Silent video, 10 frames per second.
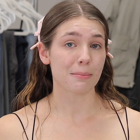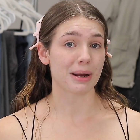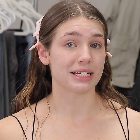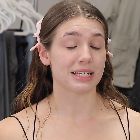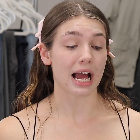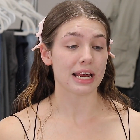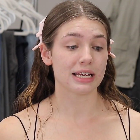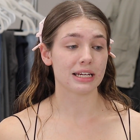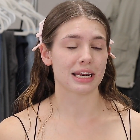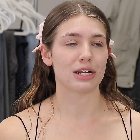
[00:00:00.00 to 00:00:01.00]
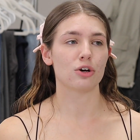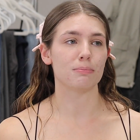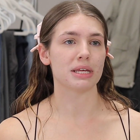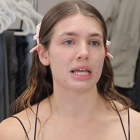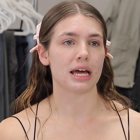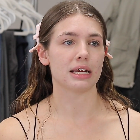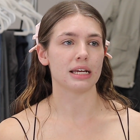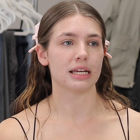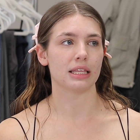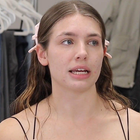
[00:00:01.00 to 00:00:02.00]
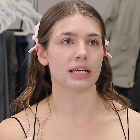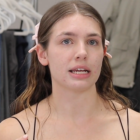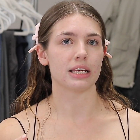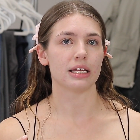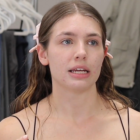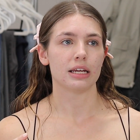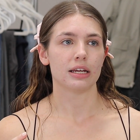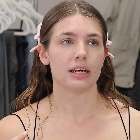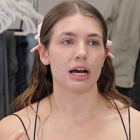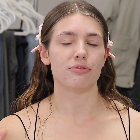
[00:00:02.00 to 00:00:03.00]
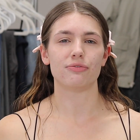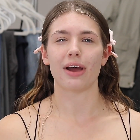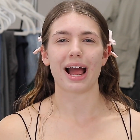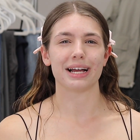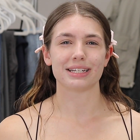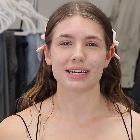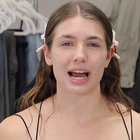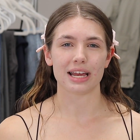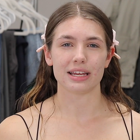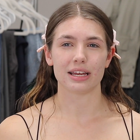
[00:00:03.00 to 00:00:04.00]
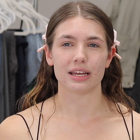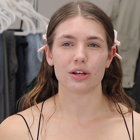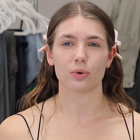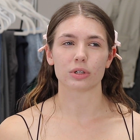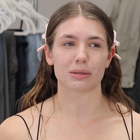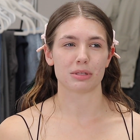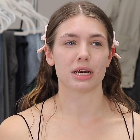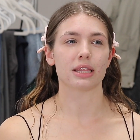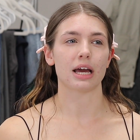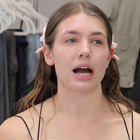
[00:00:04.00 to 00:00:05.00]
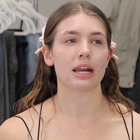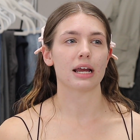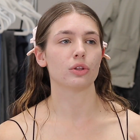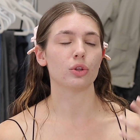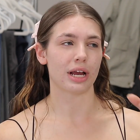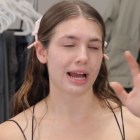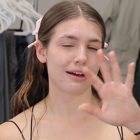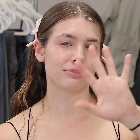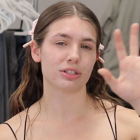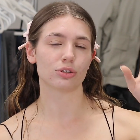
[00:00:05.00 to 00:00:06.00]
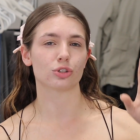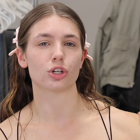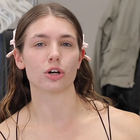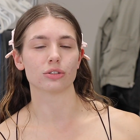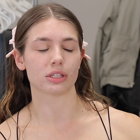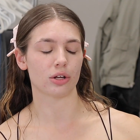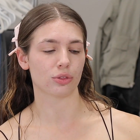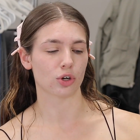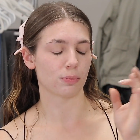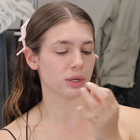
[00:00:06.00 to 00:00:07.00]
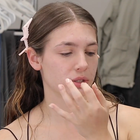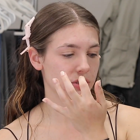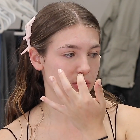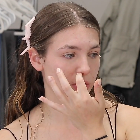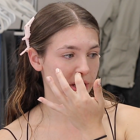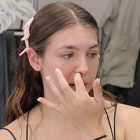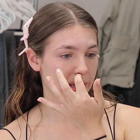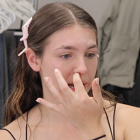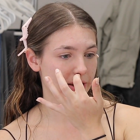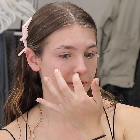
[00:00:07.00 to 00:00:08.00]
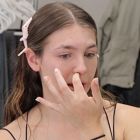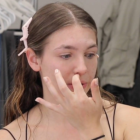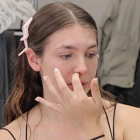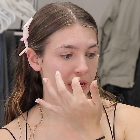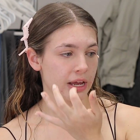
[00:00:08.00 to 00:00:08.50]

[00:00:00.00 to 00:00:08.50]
my diet, and I don't mean that in like a fad diet or something like that. I have this little chart that I'll throw up on the screen that I found,